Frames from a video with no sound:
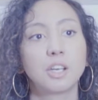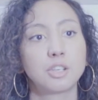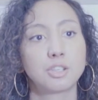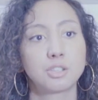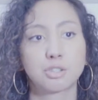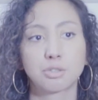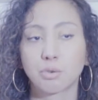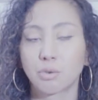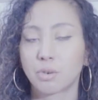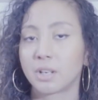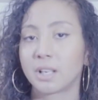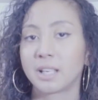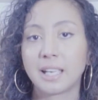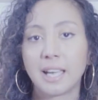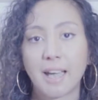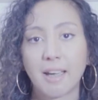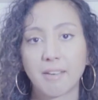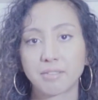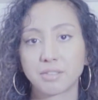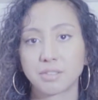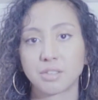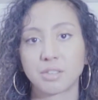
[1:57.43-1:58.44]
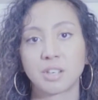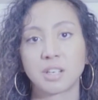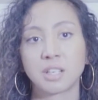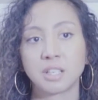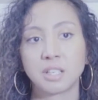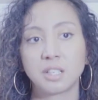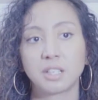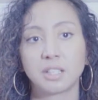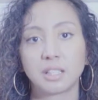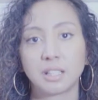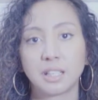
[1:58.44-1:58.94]
shortly after, a
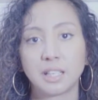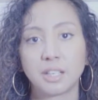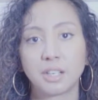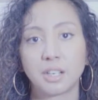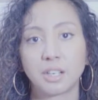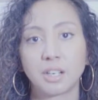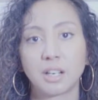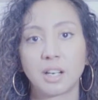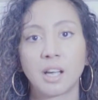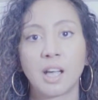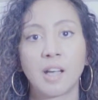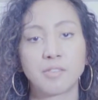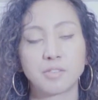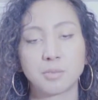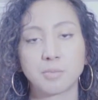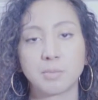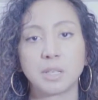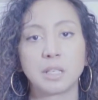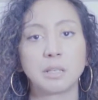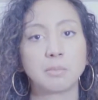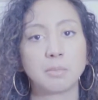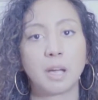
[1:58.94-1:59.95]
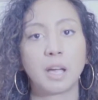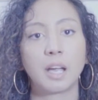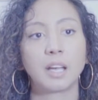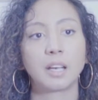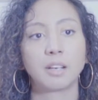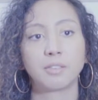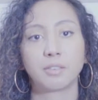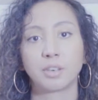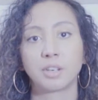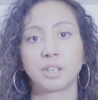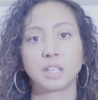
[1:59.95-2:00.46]
year later, after being
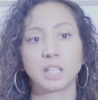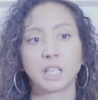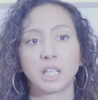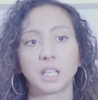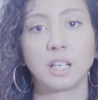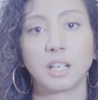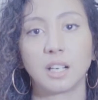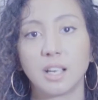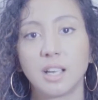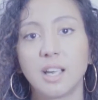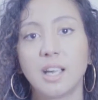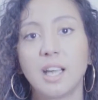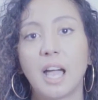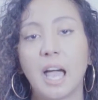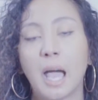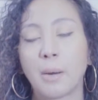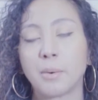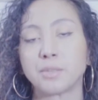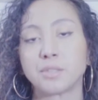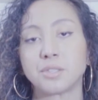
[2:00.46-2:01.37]
married for a year, I